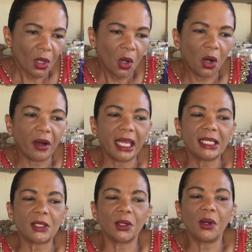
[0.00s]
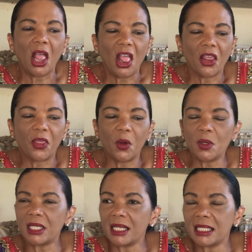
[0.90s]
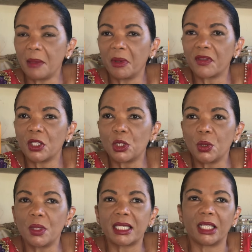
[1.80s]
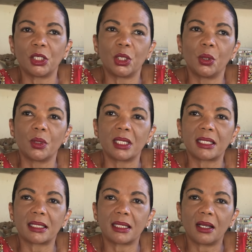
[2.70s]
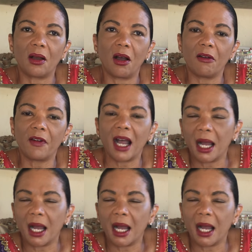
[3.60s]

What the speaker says: All right, so those are some of the do's and don'ts of